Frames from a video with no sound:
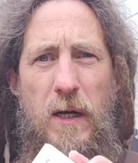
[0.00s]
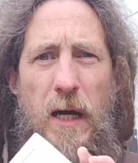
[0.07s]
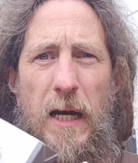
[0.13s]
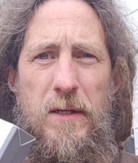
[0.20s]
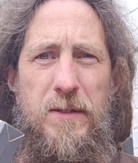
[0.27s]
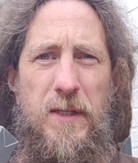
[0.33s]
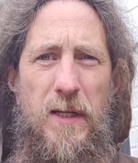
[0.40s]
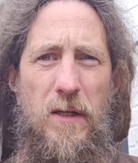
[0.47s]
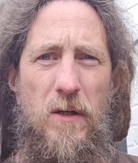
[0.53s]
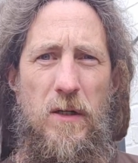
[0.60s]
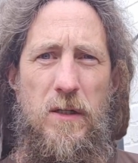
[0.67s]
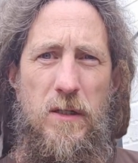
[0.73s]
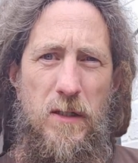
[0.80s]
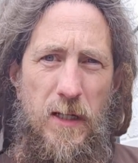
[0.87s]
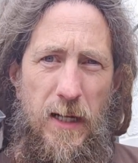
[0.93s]
How do they
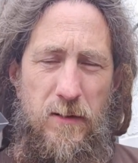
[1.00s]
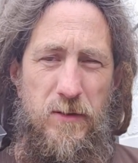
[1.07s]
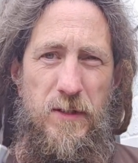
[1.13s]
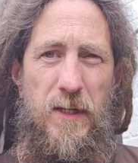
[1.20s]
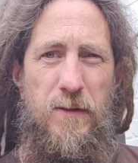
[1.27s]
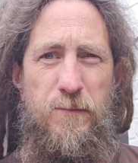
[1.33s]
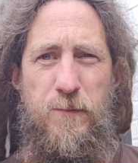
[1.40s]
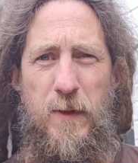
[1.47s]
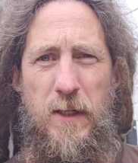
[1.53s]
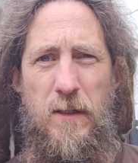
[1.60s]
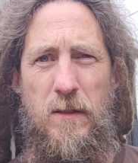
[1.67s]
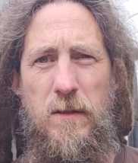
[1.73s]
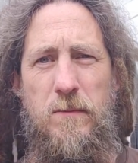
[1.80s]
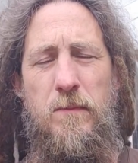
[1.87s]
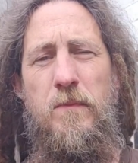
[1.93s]
look? How do they
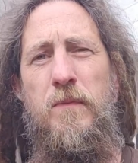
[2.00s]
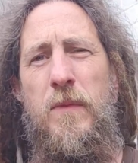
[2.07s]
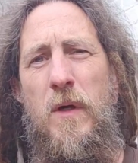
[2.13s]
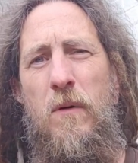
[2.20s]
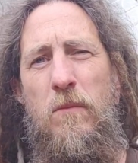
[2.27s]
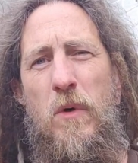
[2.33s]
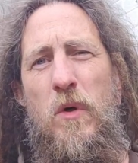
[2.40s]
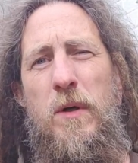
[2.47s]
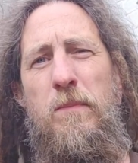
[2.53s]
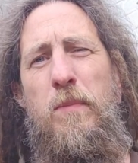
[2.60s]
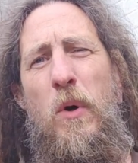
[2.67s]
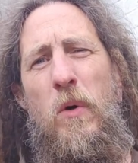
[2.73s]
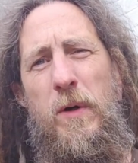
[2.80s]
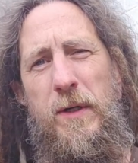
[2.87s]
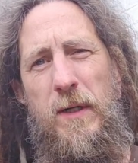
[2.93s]
feel? More
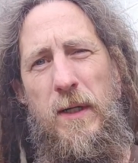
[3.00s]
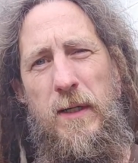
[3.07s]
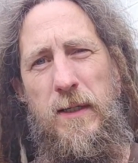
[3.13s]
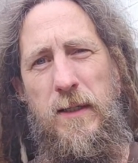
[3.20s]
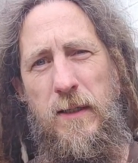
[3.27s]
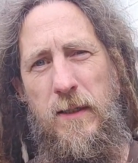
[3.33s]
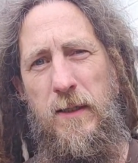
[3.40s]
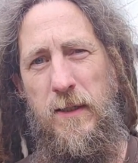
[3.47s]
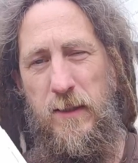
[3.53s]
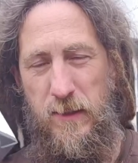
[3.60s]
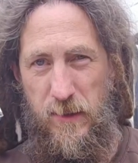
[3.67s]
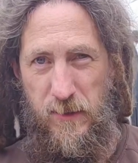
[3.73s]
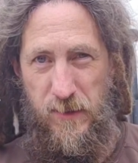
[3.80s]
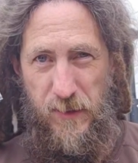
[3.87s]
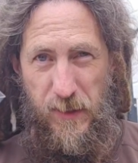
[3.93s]
importantly,
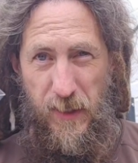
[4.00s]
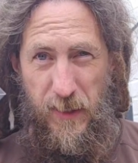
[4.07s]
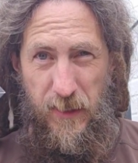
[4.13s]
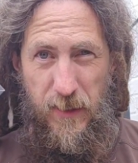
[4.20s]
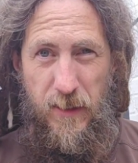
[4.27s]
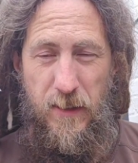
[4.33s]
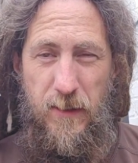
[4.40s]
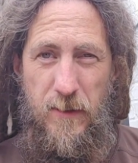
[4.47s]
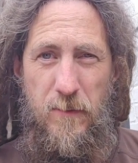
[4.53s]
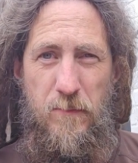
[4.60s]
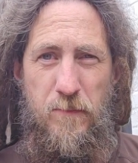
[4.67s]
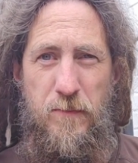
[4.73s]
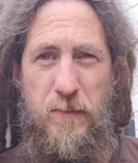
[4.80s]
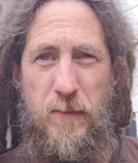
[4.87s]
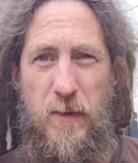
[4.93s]
do they
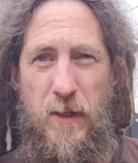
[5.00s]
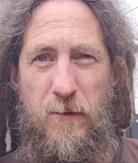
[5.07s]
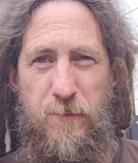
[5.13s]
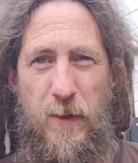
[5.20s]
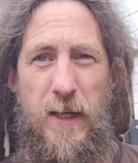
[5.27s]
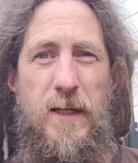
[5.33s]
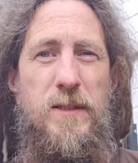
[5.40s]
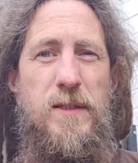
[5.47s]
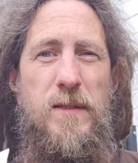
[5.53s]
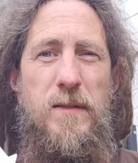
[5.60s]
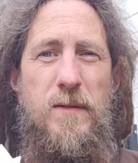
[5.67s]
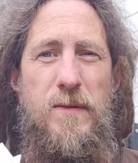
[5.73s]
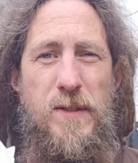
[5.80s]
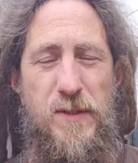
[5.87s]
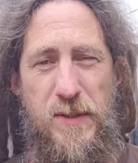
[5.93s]
affect
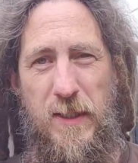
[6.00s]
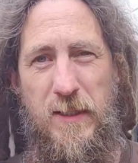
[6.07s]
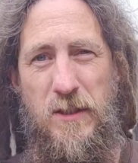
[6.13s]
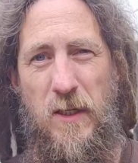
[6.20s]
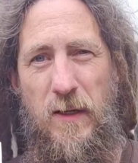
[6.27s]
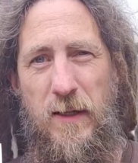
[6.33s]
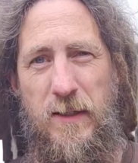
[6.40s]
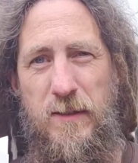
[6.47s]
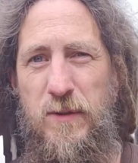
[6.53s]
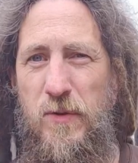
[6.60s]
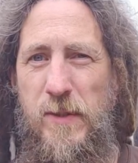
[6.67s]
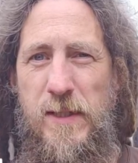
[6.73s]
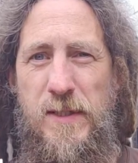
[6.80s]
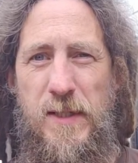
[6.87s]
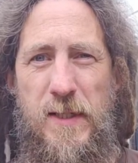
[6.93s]
the stitch line in
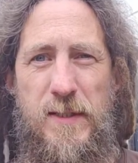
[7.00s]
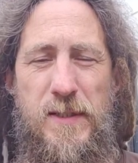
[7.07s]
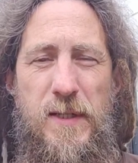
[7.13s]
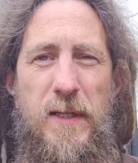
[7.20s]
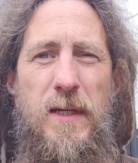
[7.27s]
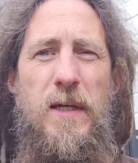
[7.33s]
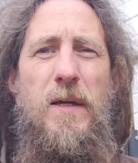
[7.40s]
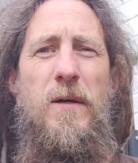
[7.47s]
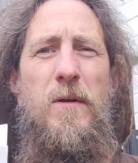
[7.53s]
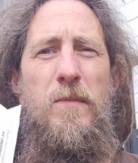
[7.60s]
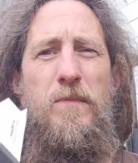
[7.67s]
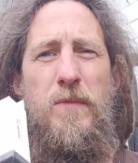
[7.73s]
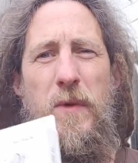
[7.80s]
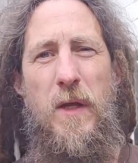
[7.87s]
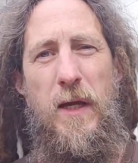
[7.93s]
360
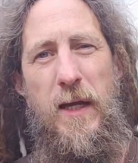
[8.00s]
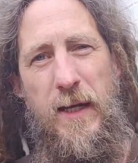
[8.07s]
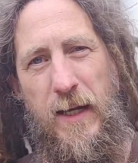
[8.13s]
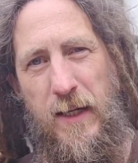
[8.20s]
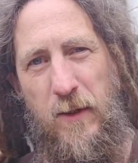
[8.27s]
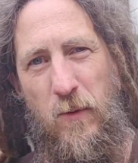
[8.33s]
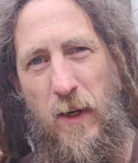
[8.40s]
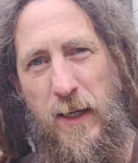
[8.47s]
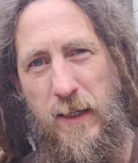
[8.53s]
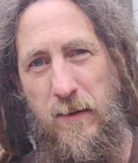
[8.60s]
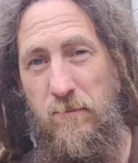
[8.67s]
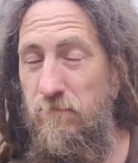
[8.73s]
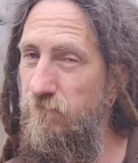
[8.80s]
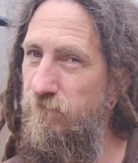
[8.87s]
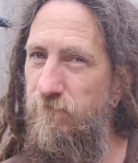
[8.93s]
in any way?
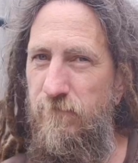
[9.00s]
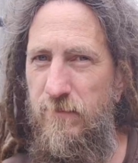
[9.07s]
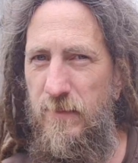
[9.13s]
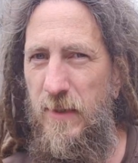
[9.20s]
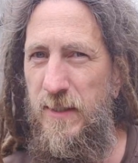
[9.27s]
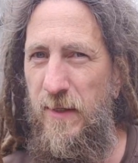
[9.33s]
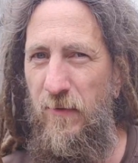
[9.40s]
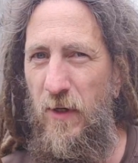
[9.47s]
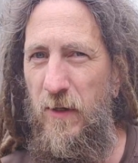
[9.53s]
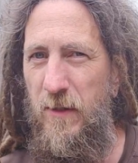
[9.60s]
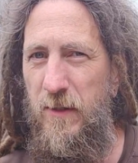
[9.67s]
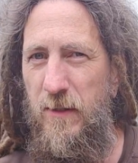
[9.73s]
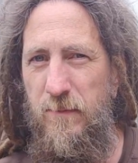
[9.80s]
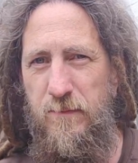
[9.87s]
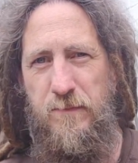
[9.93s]
Let's have a
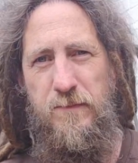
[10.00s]
look.